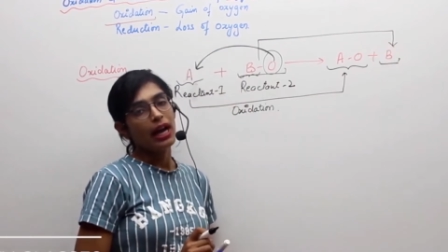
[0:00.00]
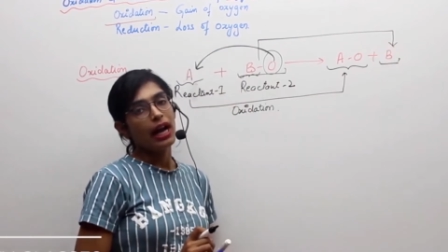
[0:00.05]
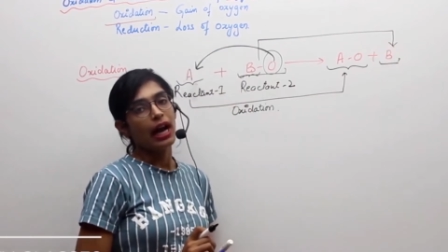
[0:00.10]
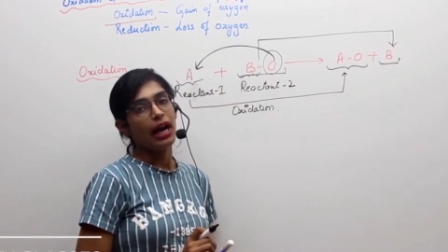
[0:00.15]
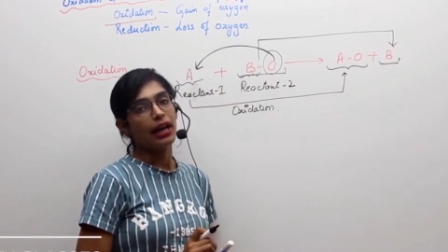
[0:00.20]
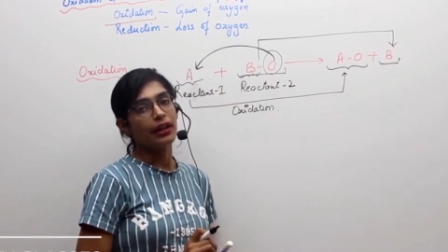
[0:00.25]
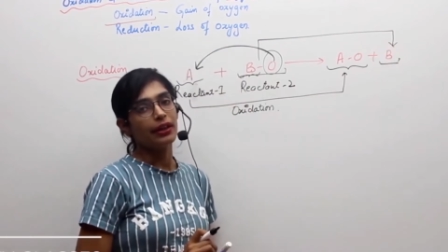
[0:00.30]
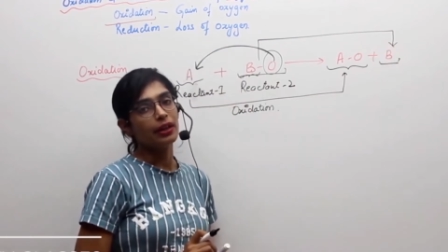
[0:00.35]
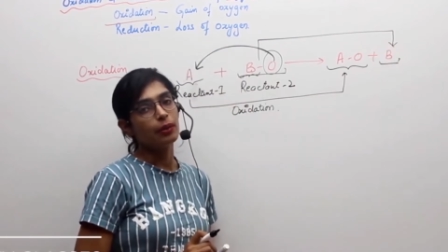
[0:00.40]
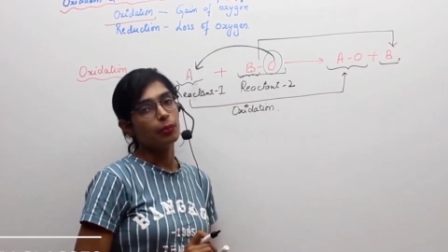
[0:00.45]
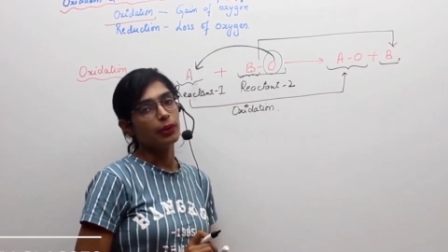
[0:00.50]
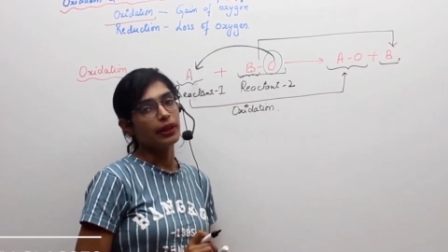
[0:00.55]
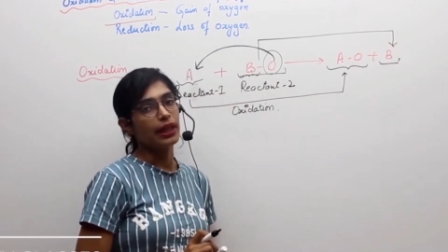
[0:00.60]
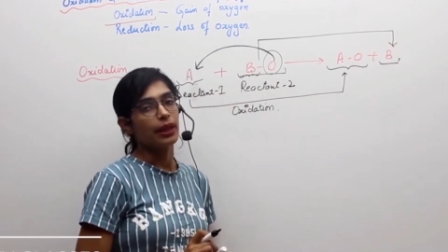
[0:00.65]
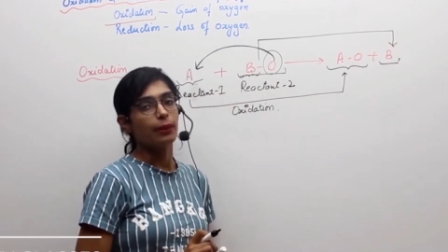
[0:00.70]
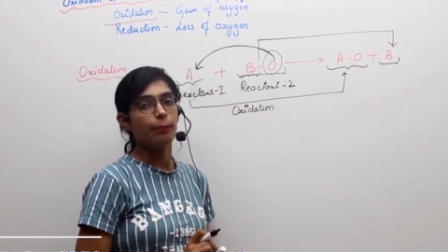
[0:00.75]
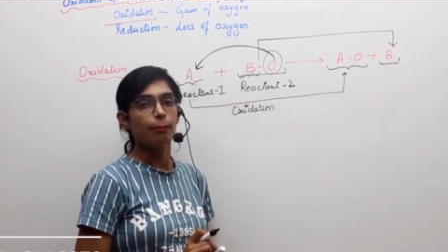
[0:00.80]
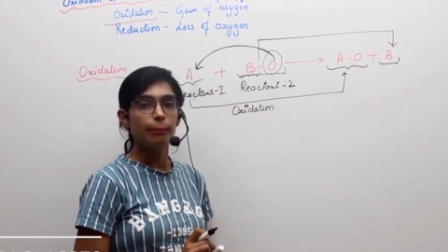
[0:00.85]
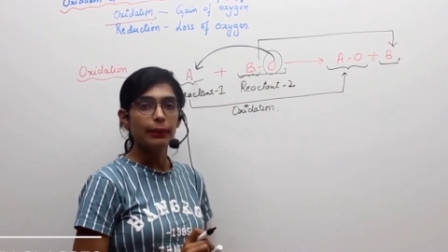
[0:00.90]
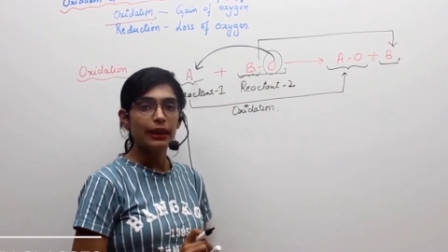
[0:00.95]
and it
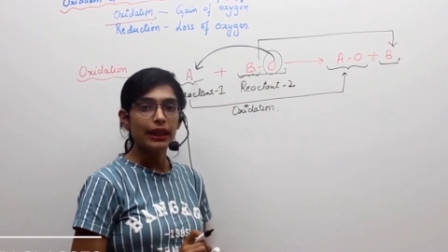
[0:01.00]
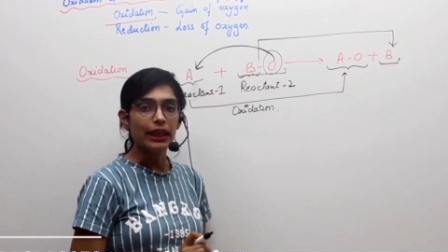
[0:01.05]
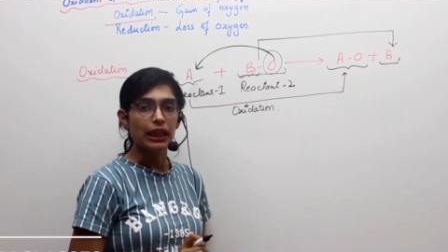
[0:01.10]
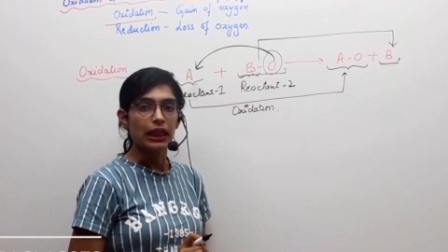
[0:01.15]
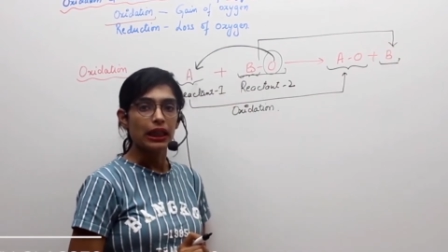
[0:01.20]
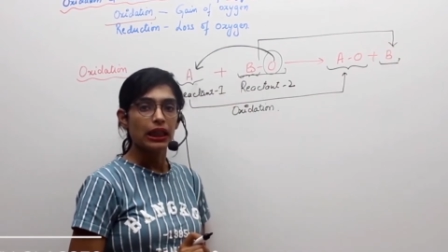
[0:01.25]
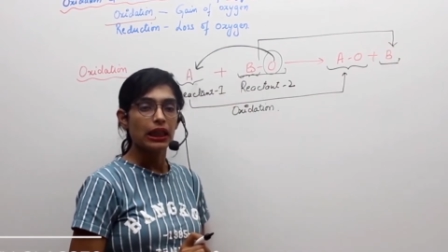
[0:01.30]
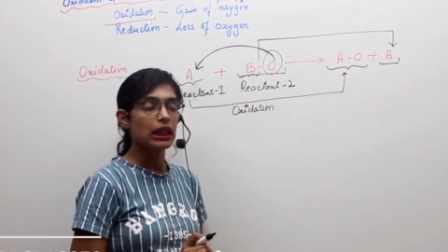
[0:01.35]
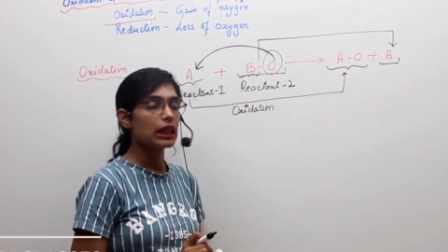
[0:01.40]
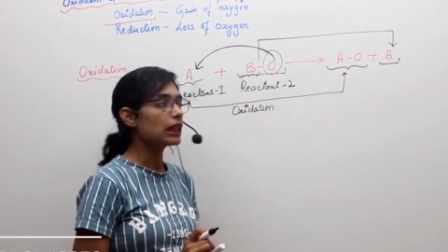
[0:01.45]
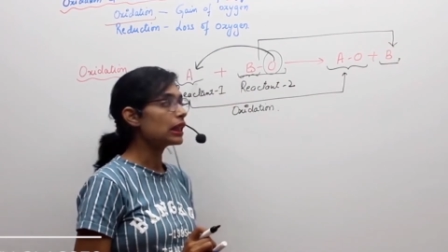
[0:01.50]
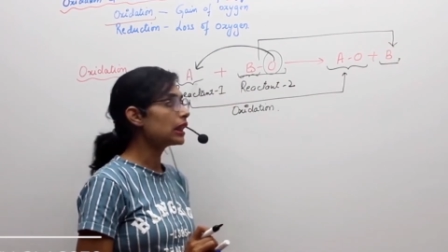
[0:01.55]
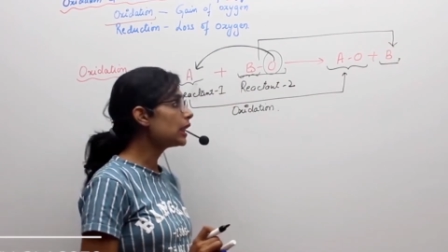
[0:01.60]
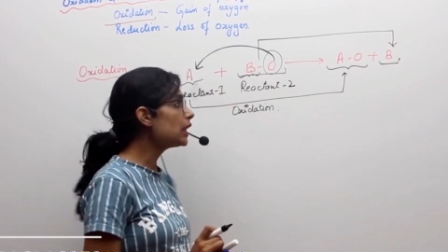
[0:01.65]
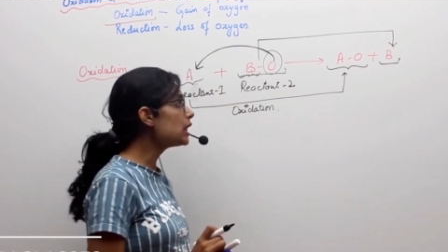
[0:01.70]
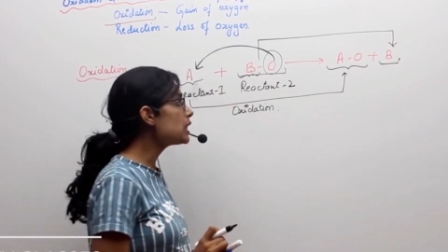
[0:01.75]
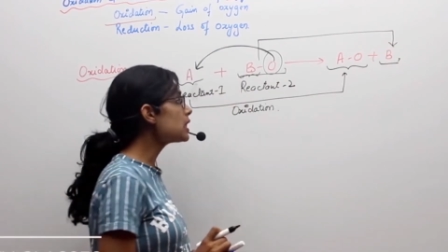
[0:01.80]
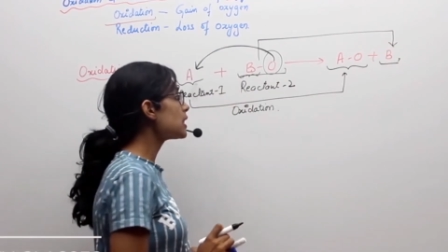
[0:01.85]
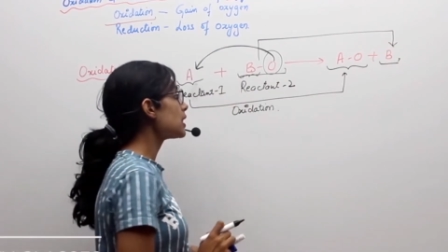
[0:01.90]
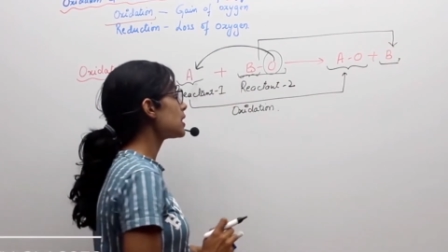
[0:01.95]
became B.
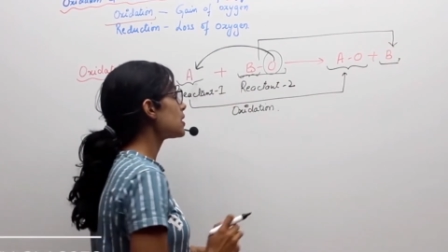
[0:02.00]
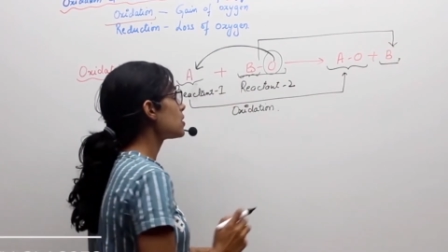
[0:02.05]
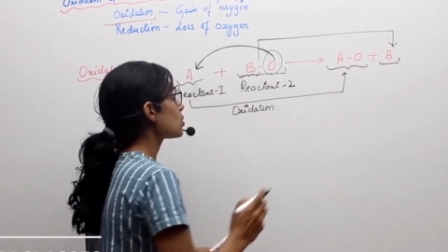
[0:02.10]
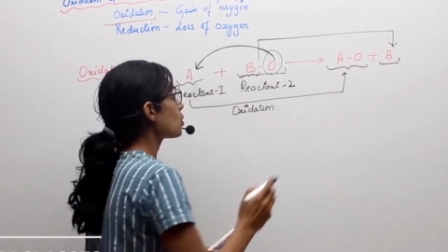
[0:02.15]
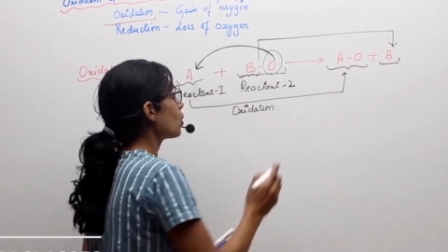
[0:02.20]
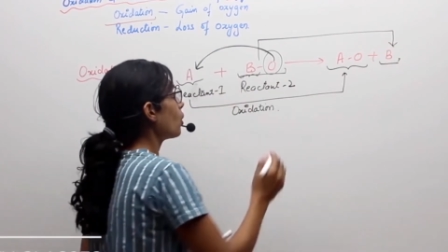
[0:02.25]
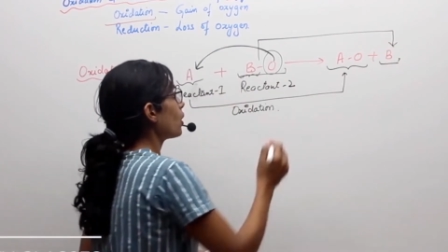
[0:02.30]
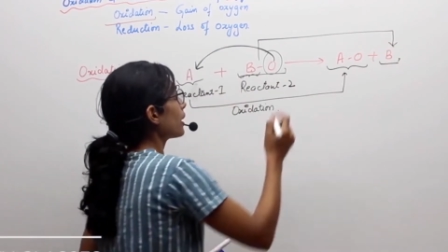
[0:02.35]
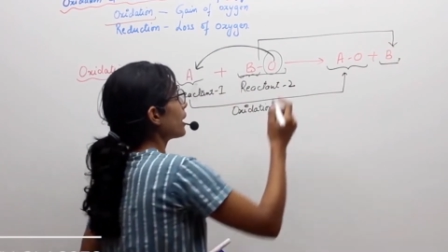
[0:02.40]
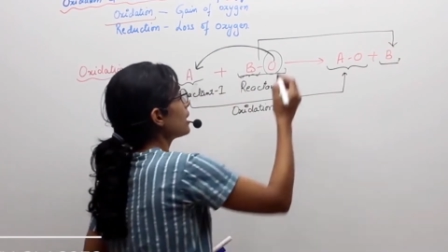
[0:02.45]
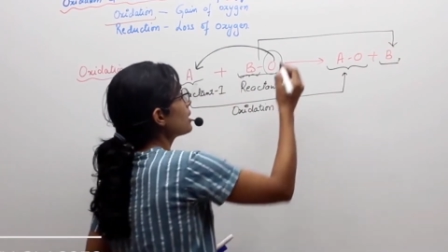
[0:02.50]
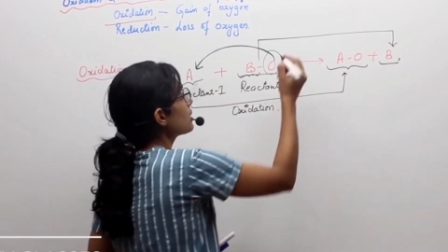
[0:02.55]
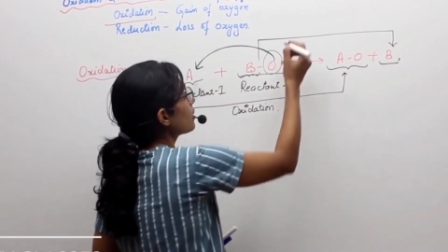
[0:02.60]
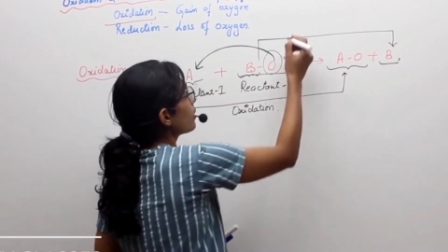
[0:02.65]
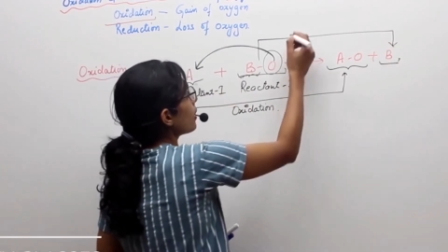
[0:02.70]
This is called as